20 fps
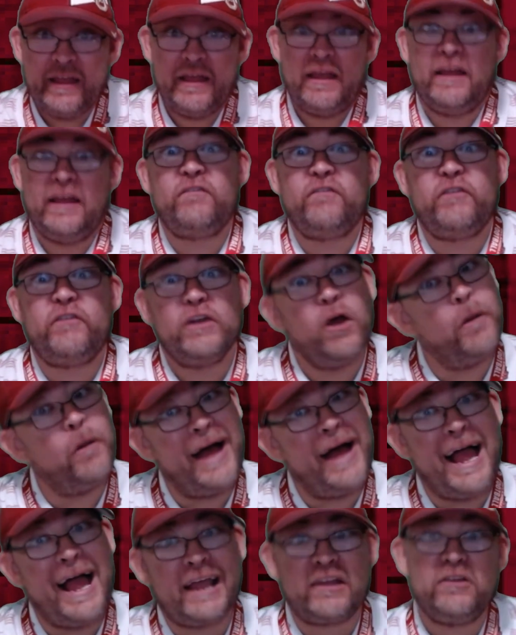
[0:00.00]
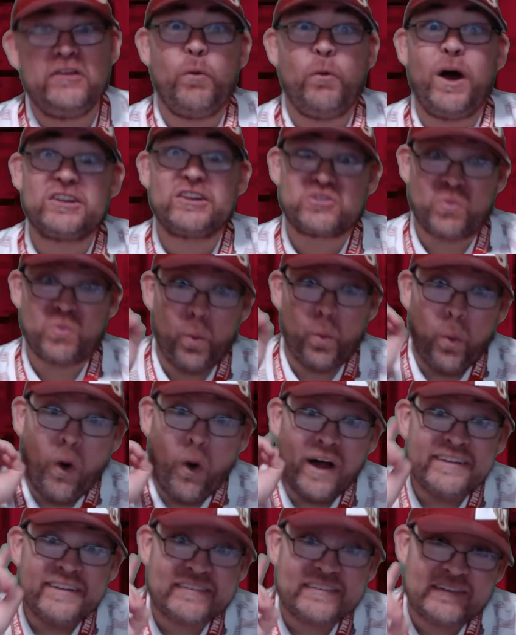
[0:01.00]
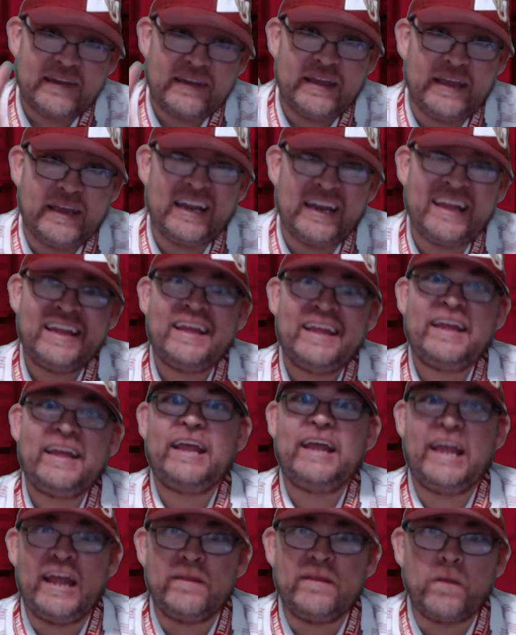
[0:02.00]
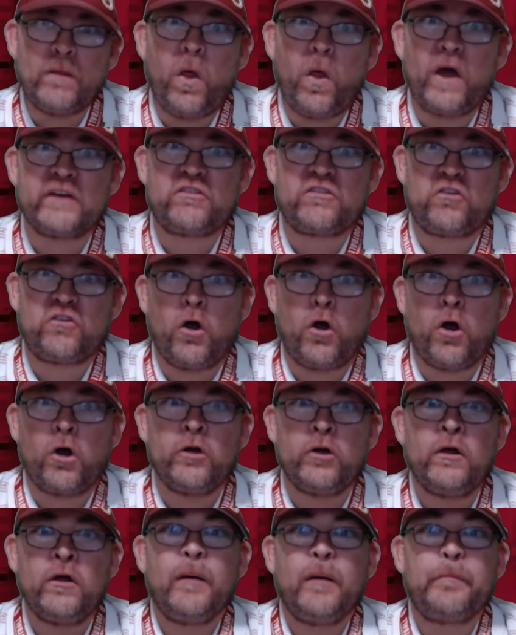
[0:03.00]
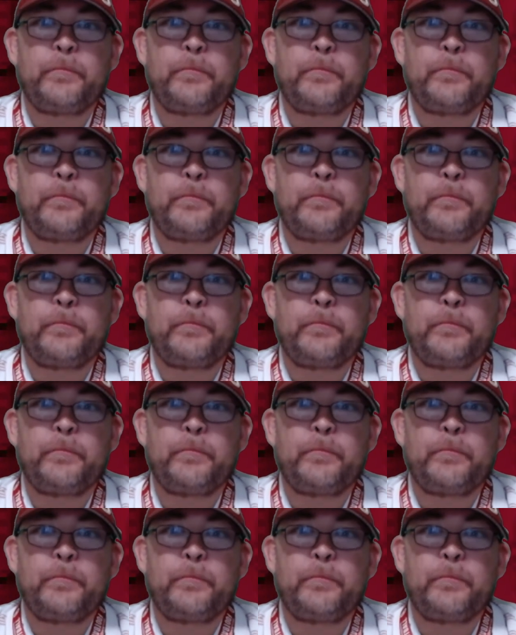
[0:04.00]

And if you go back and you watch one scene in The Longest Yard,